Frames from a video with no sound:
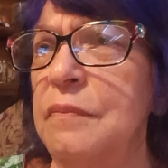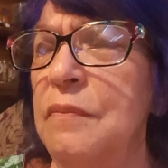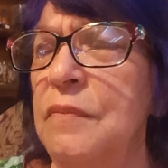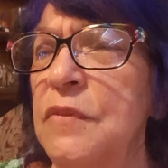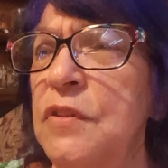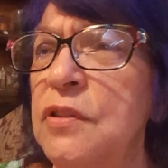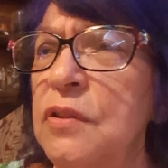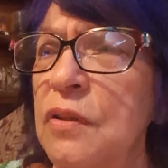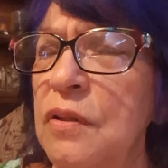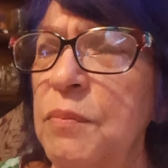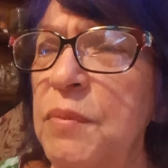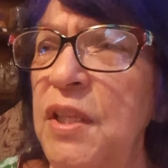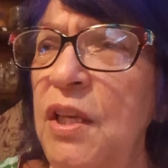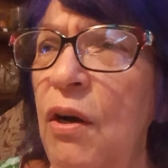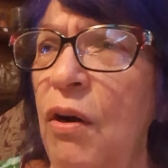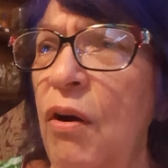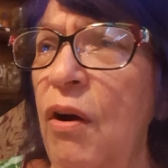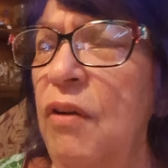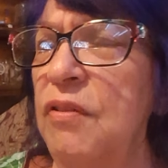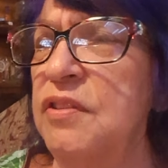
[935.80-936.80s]
It's going to be
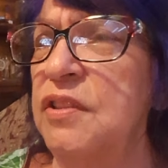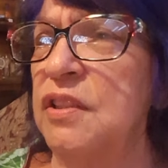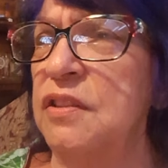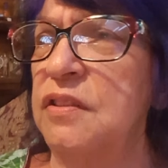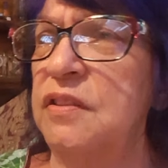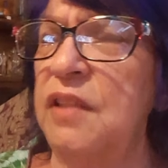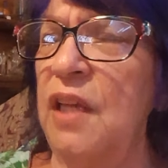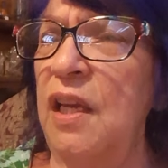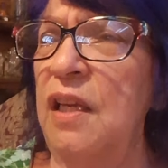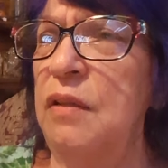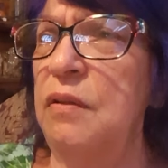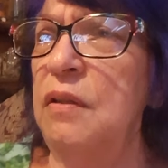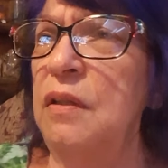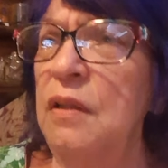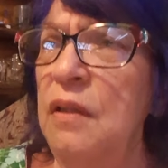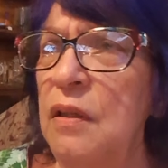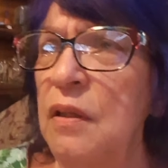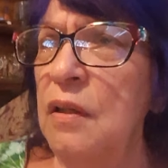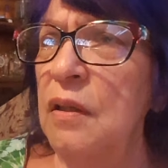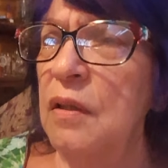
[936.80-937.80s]
hard to date
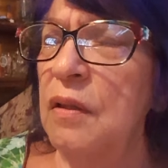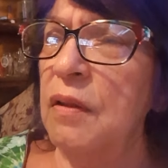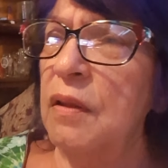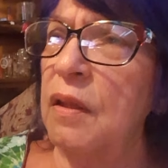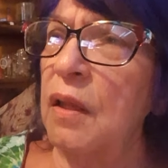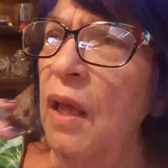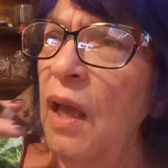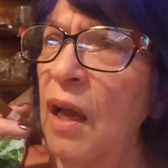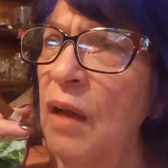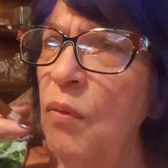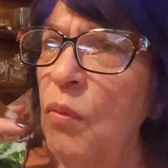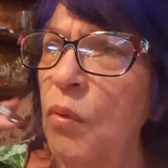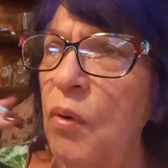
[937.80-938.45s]
that